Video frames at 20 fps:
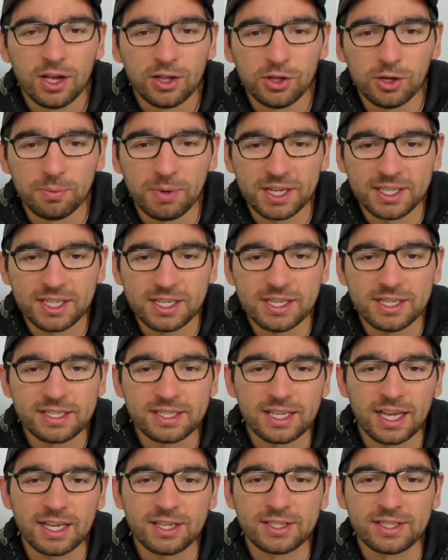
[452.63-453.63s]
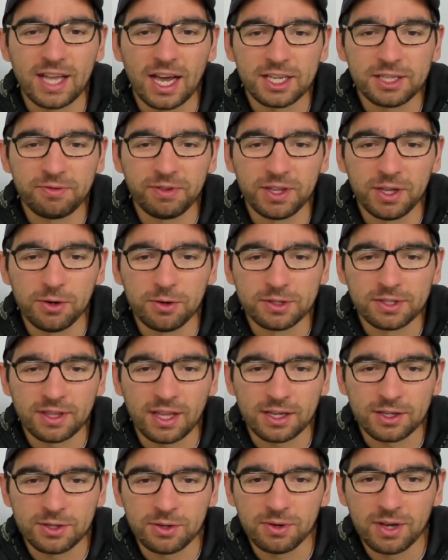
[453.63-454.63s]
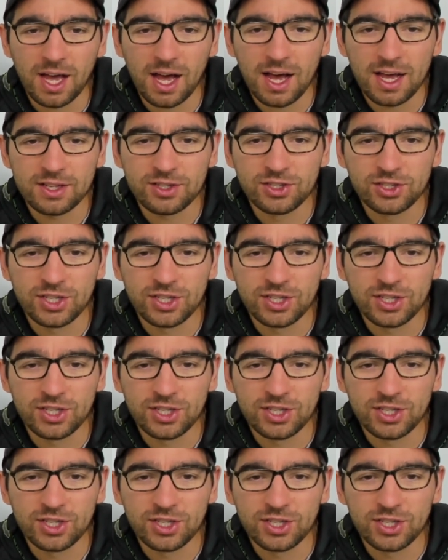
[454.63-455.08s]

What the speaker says: Nomadi says, nice videos, thanks you guys.